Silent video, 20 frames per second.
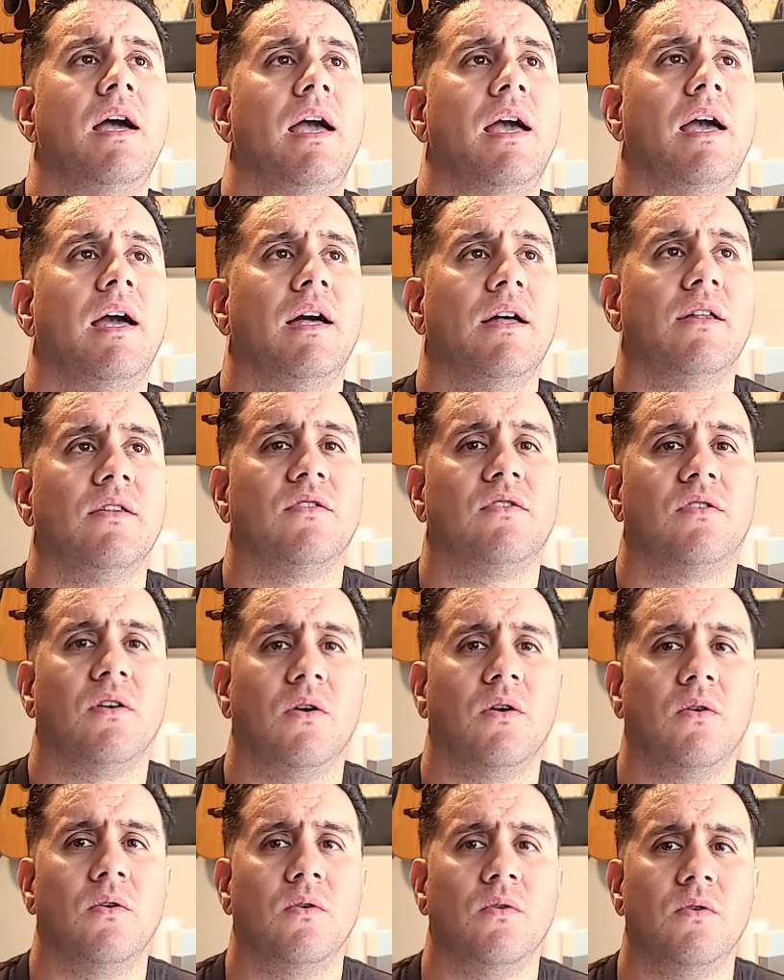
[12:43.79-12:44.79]
and
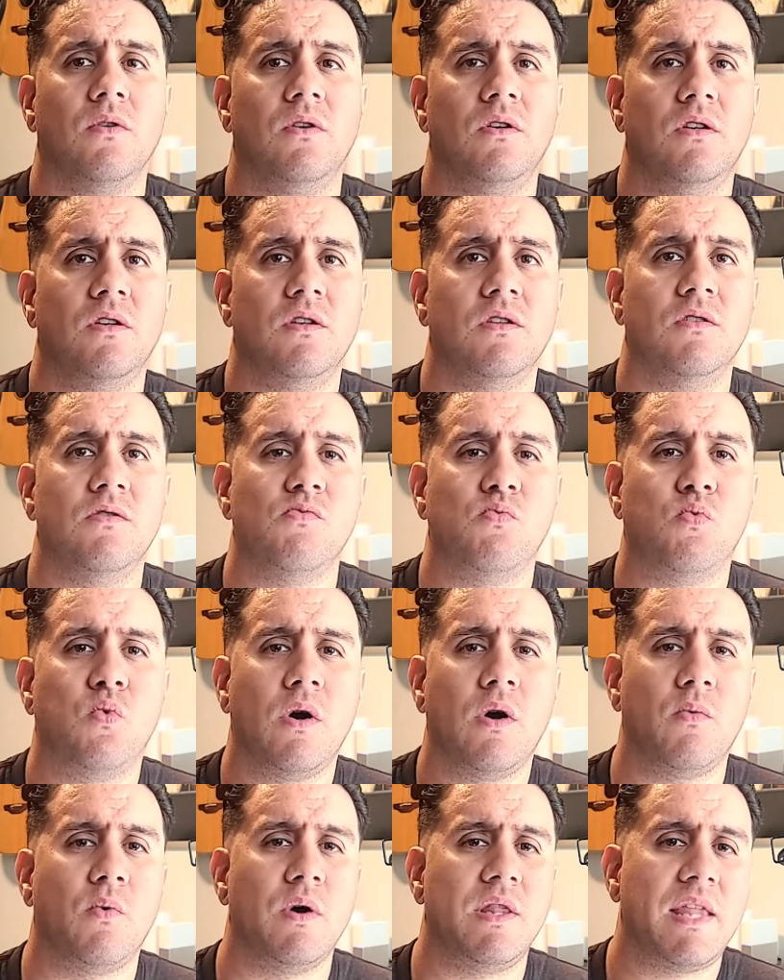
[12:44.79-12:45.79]
so
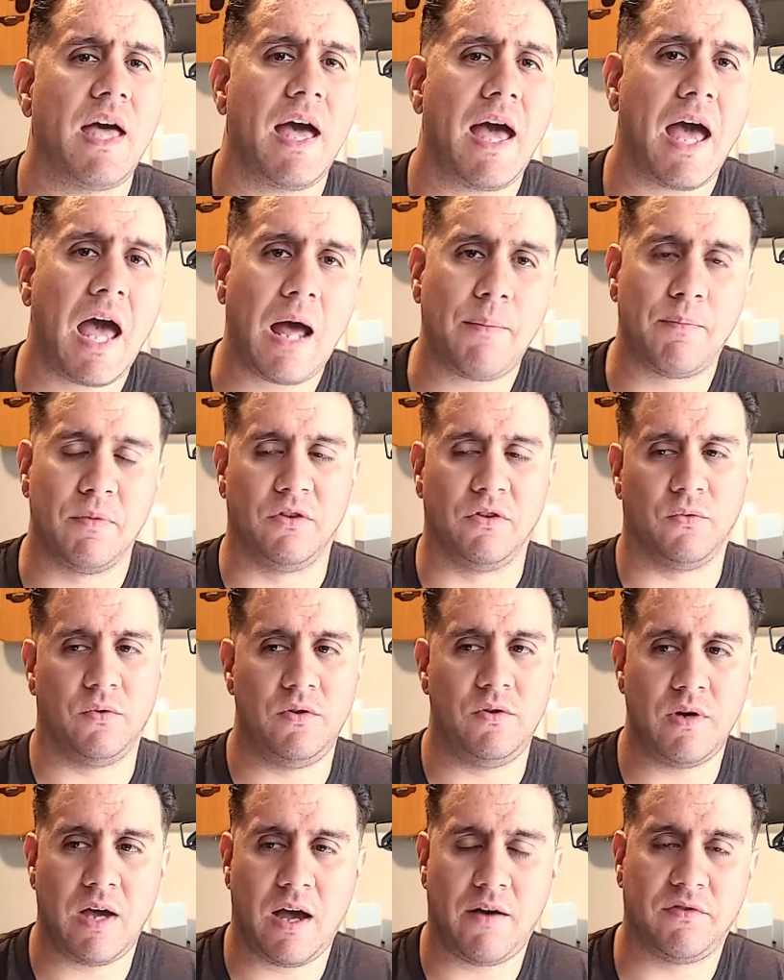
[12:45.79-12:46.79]
when that happens, when
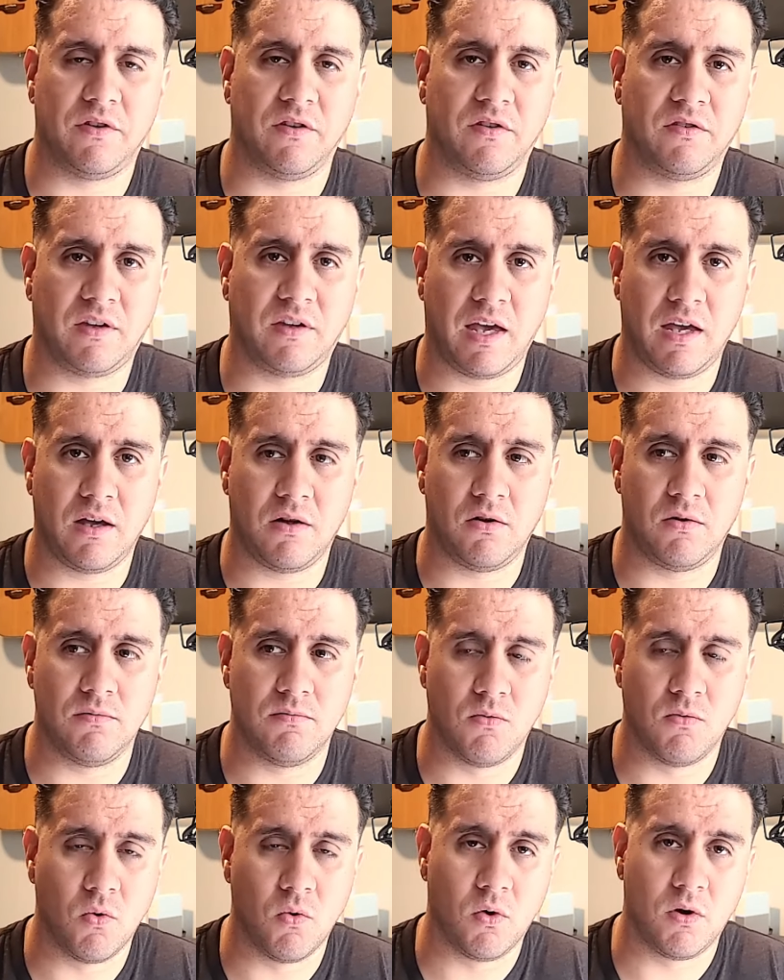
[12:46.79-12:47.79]
you have to scale
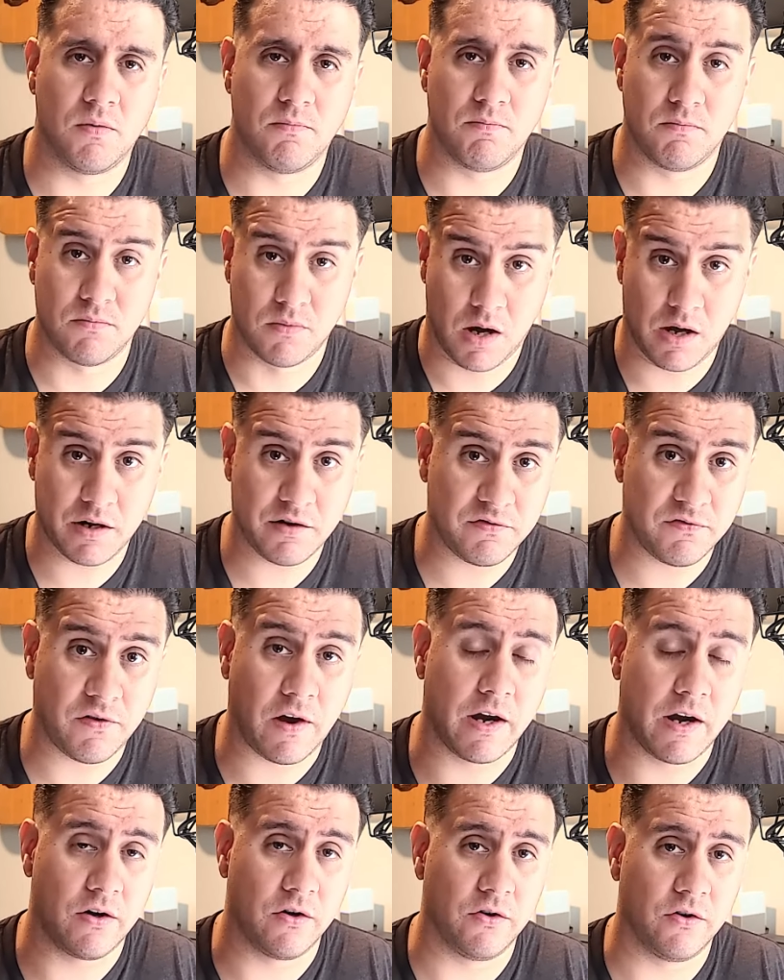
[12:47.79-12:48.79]
more
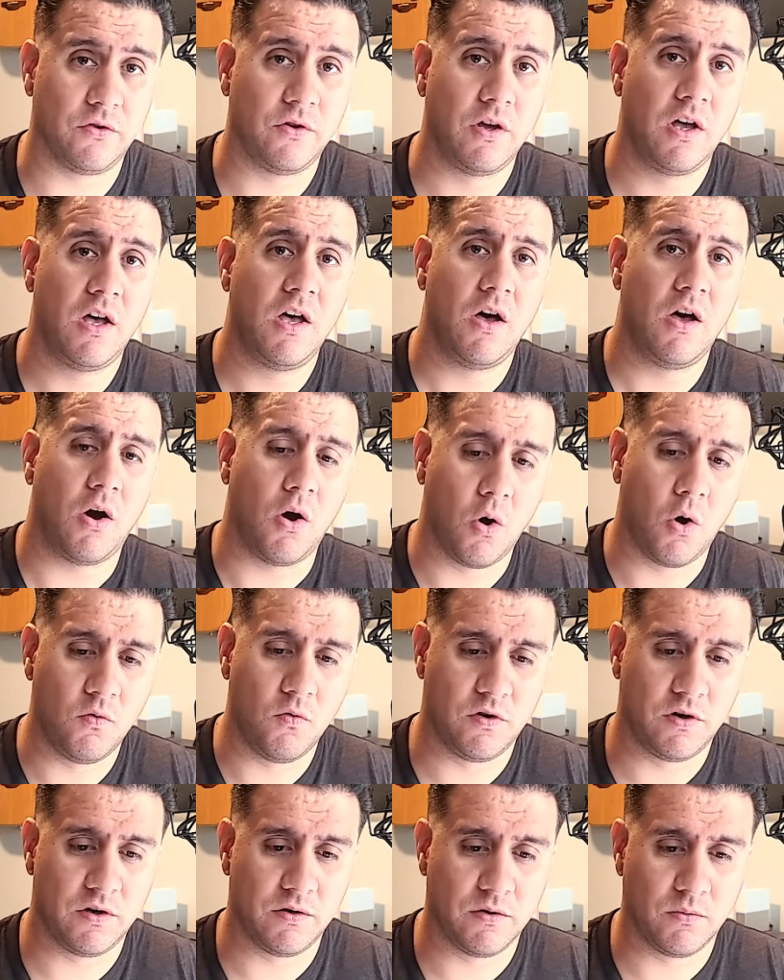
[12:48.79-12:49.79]
modifiers
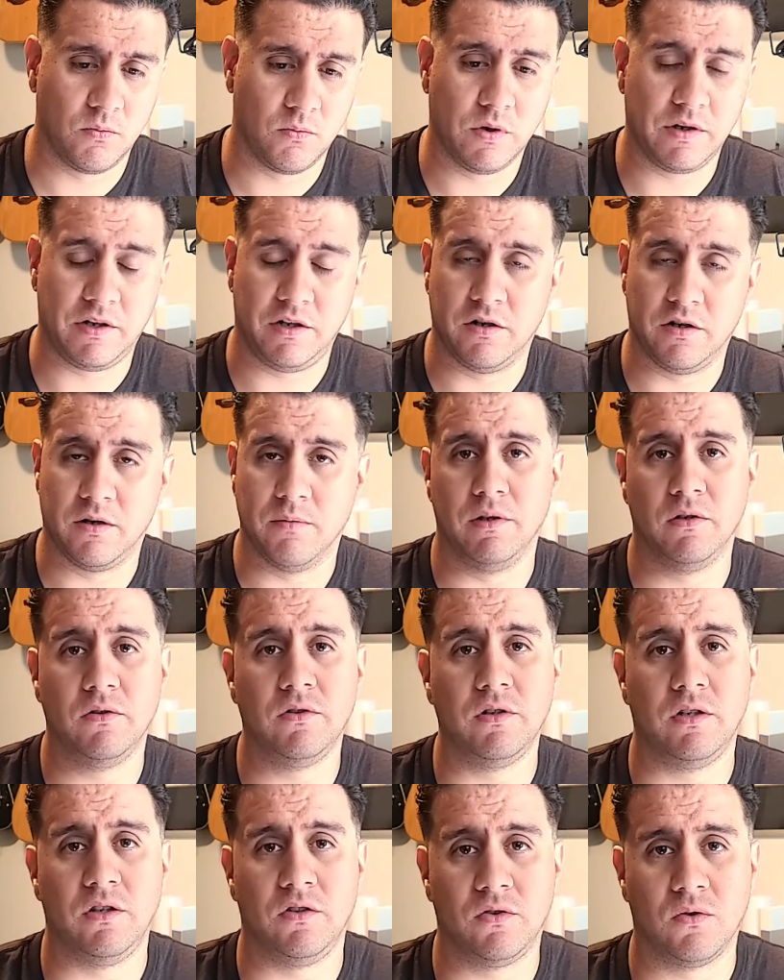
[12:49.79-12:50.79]
over what your
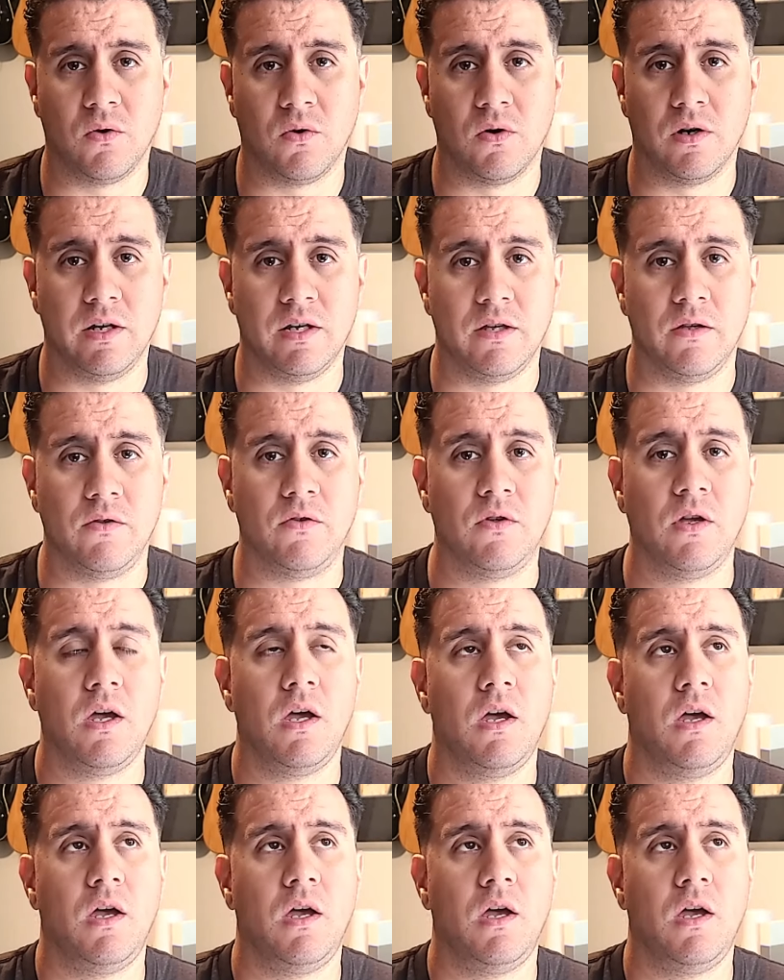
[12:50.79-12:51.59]
ability score is,